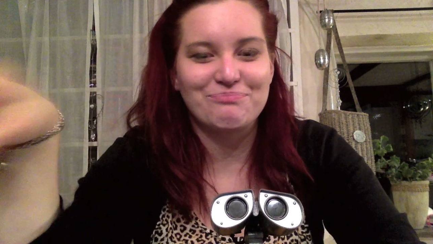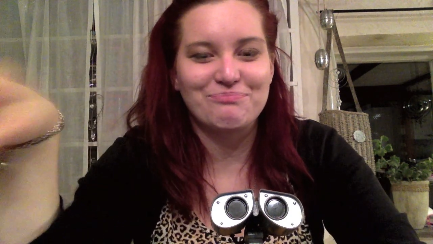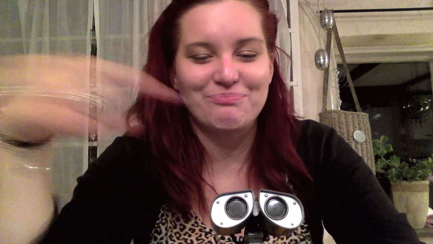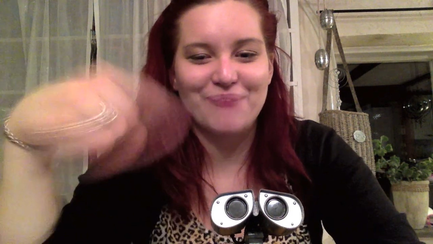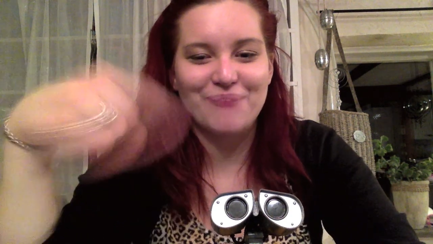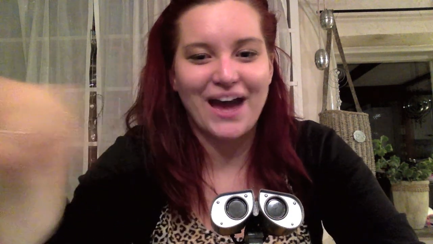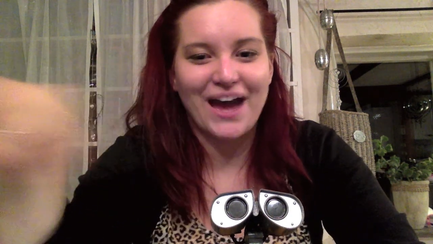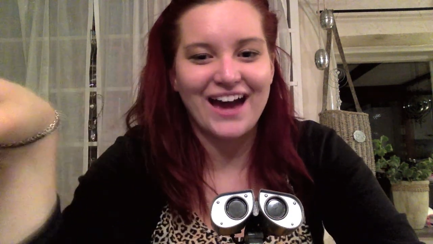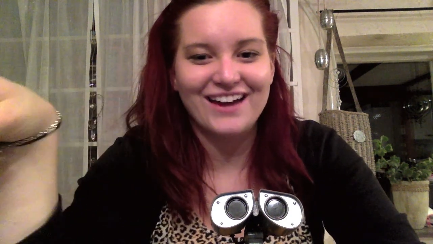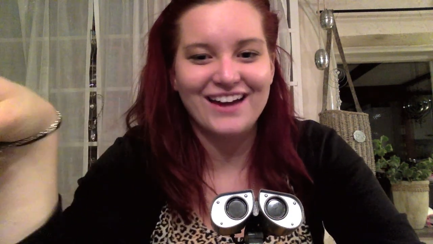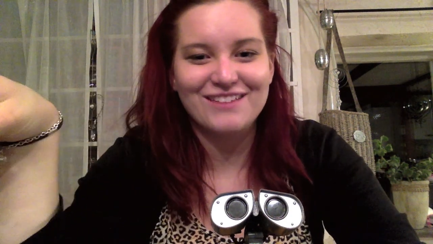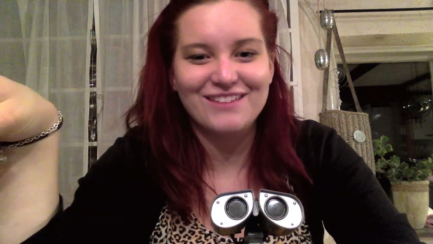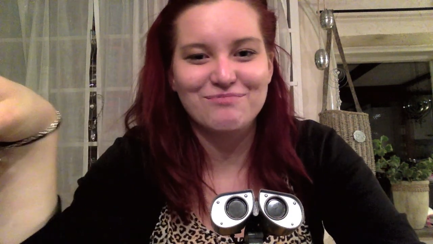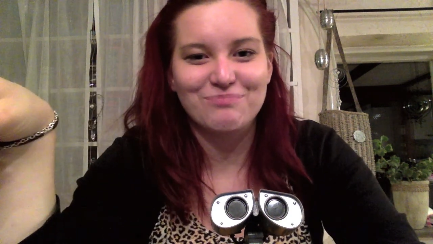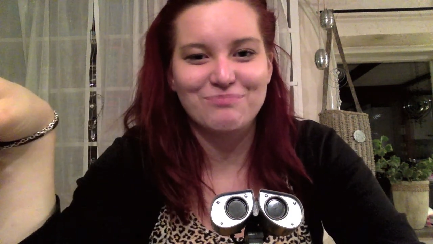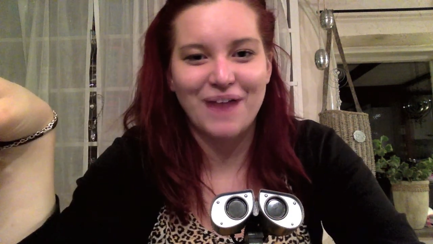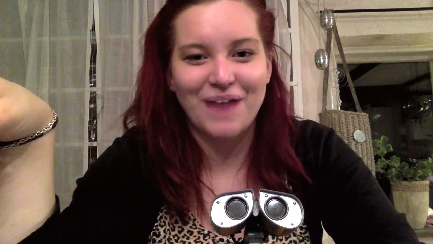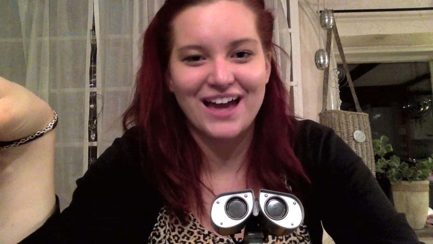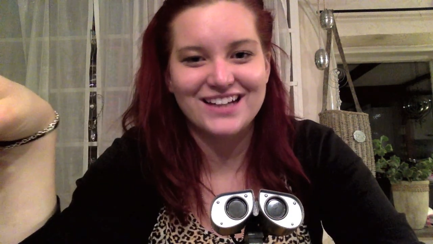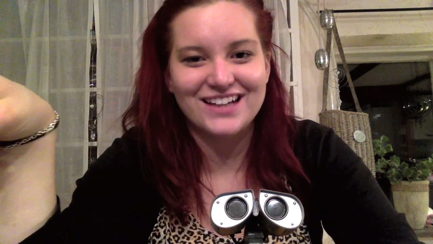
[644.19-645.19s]
back
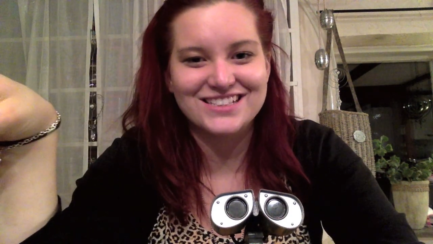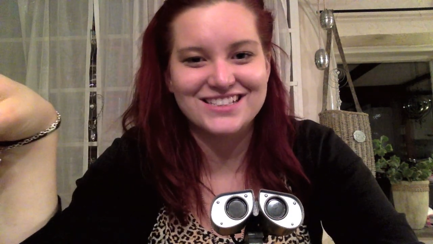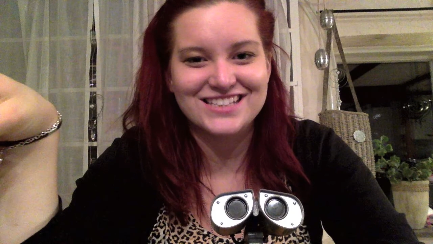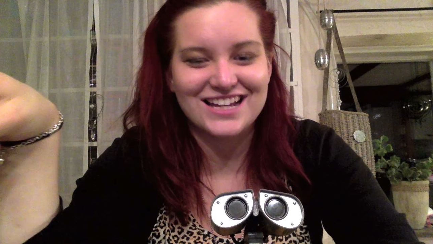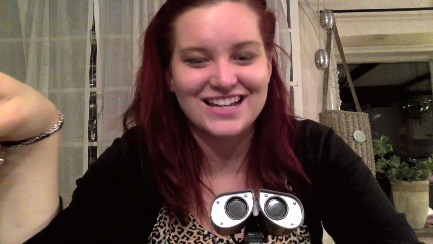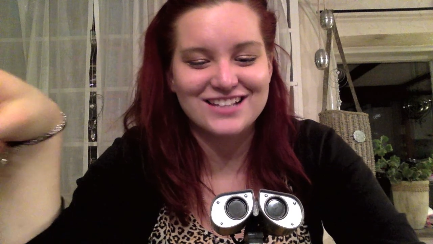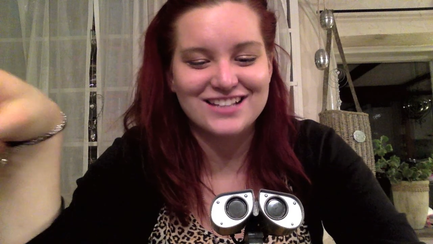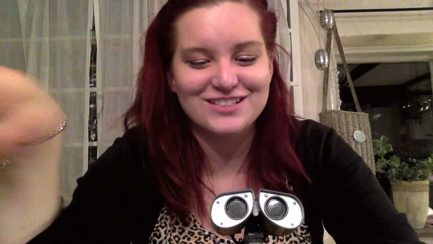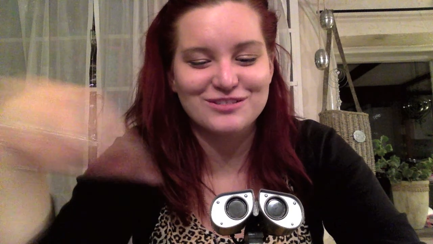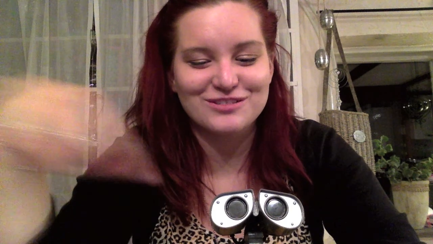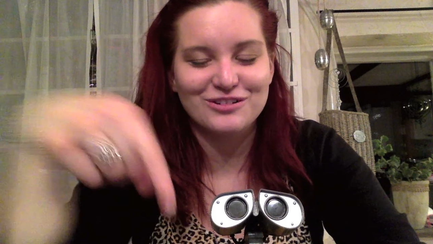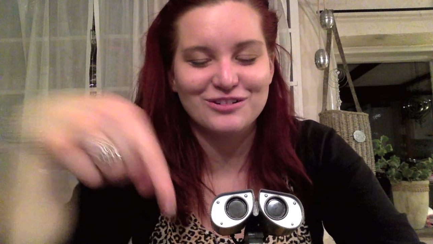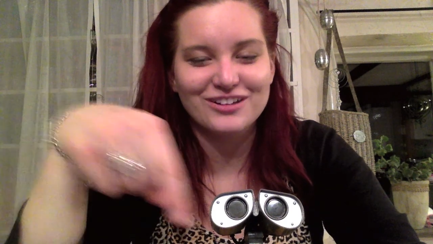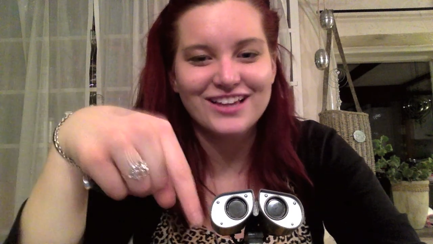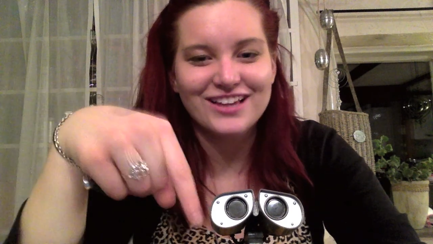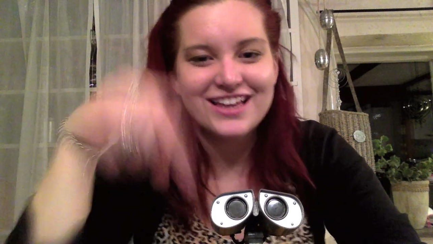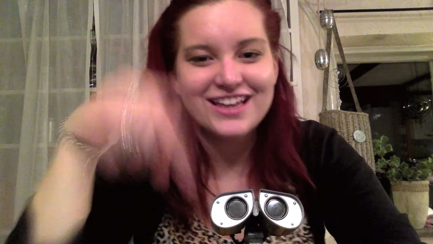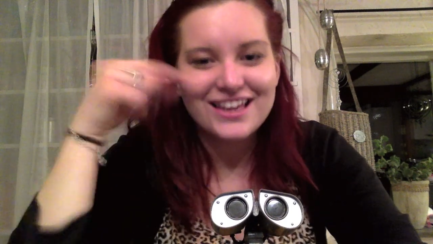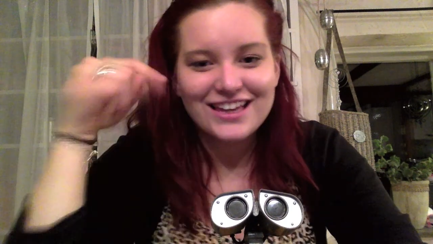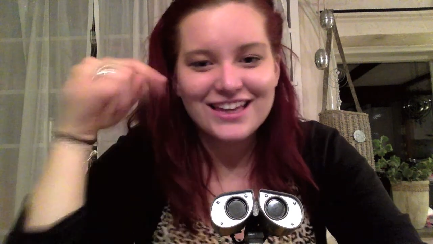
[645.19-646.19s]
past that stall,
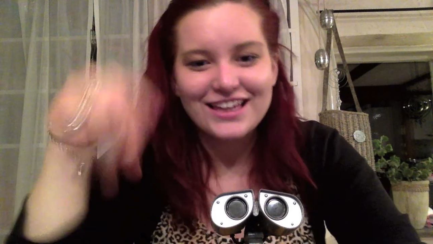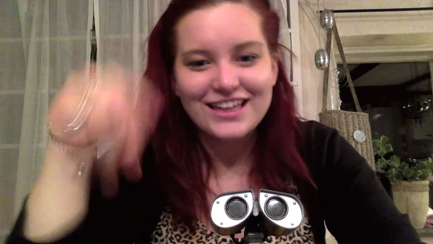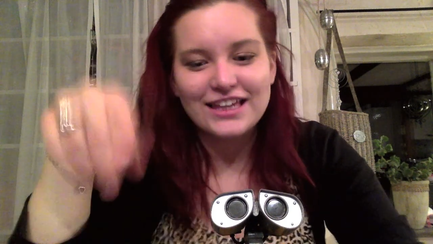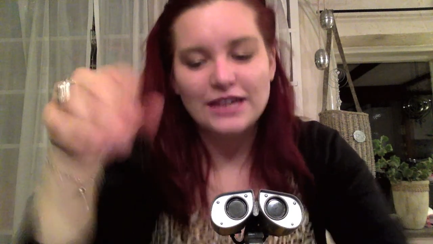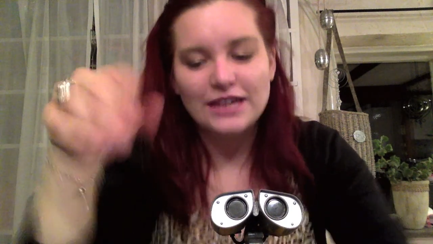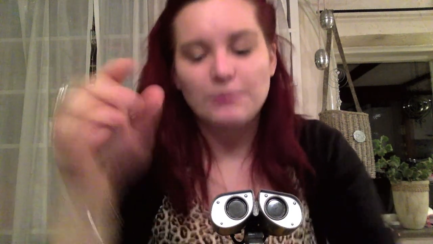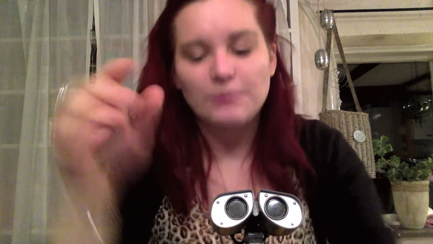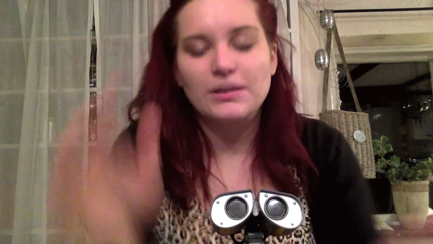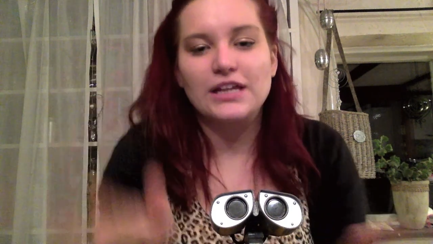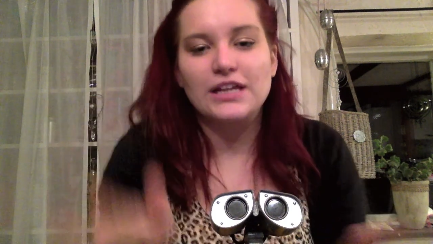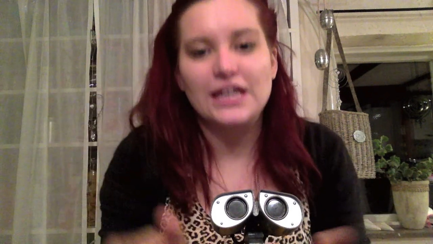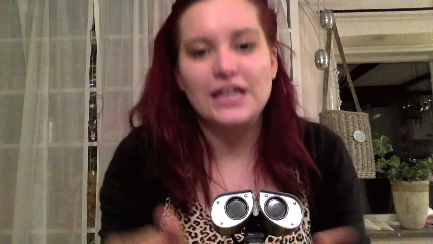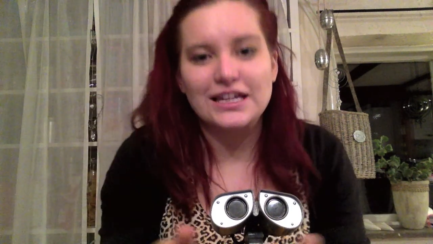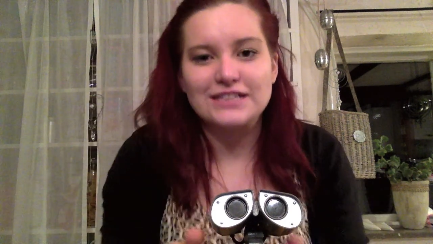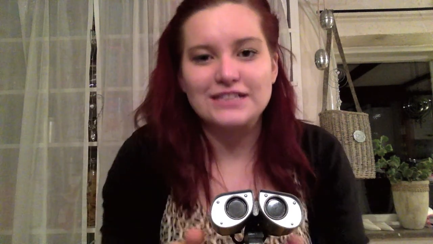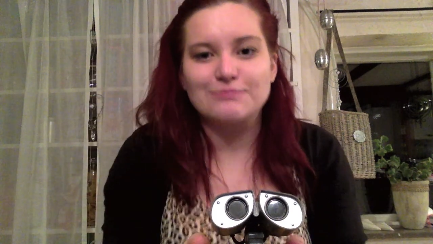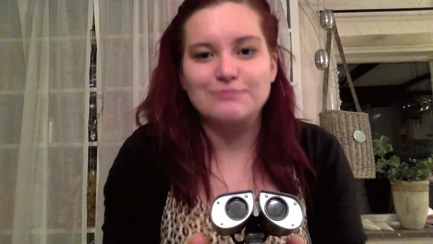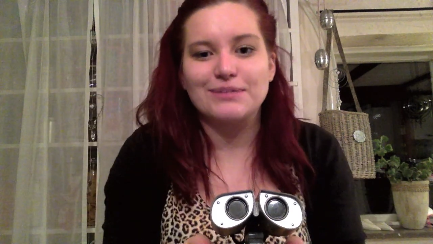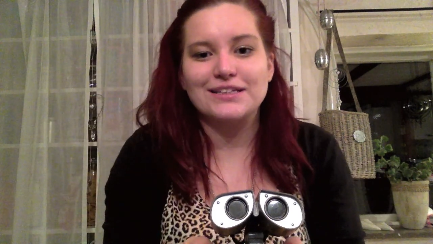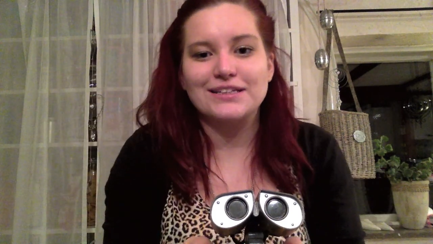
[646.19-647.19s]
he kept clicking
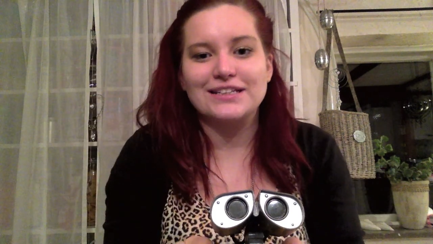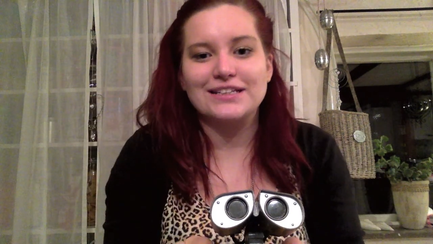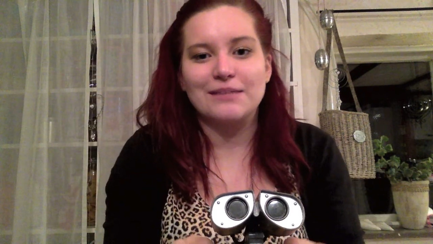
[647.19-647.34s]
his button.